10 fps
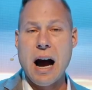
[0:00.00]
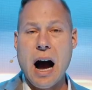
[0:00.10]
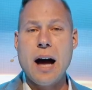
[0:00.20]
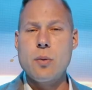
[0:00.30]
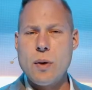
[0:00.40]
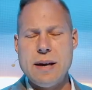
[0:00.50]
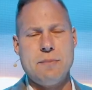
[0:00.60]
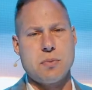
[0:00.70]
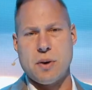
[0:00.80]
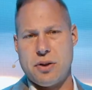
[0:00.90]
God
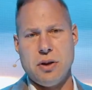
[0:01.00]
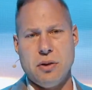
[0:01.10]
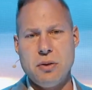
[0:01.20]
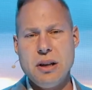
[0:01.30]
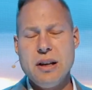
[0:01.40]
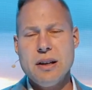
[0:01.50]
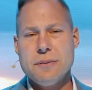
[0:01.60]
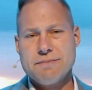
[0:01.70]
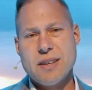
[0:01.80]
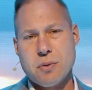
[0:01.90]
weeps with you.
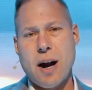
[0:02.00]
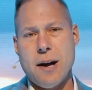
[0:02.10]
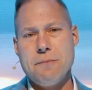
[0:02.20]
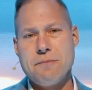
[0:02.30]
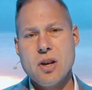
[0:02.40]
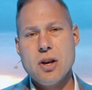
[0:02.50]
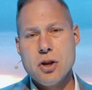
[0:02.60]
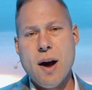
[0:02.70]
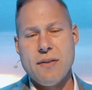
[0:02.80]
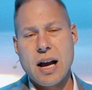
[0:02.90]
That's right.
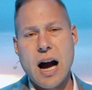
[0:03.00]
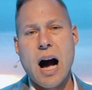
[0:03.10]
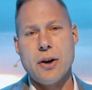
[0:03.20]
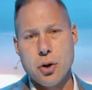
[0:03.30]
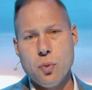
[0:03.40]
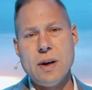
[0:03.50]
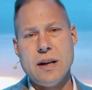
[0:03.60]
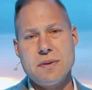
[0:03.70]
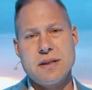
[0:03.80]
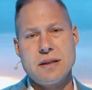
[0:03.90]
You have a God who
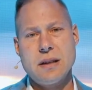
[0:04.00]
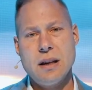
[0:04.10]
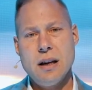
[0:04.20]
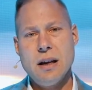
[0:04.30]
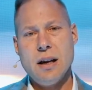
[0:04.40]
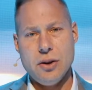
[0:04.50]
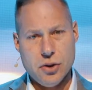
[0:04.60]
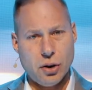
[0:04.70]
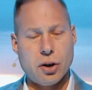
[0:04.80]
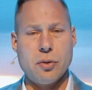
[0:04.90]
weeps in
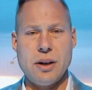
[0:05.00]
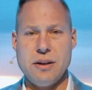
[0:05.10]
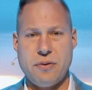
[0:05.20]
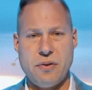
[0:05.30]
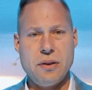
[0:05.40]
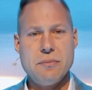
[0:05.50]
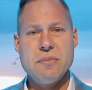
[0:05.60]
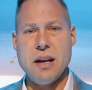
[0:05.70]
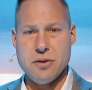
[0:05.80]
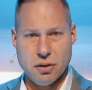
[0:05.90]
your grief,
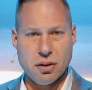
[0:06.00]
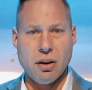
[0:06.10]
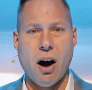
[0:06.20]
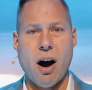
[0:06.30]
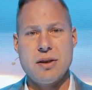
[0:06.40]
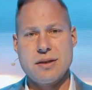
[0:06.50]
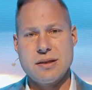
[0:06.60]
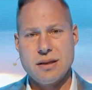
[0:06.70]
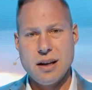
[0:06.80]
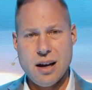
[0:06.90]
in your
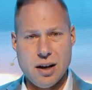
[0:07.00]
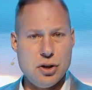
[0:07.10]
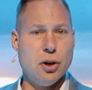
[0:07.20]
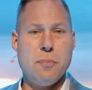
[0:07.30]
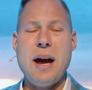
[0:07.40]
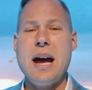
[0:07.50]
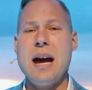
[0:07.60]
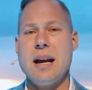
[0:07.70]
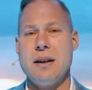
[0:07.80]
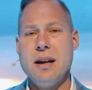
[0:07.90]
loss, in your
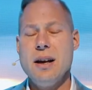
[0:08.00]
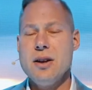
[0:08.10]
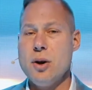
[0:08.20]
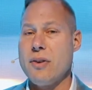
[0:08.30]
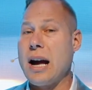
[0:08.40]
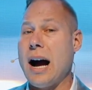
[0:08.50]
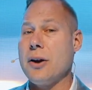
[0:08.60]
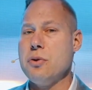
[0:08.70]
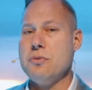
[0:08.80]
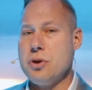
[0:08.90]
pain. You have a God
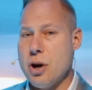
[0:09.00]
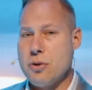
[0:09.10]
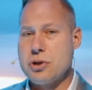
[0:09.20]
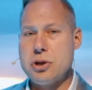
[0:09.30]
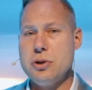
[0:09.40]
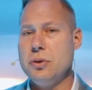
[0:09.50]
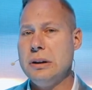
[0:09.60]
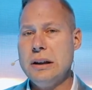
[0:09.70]
who knows you,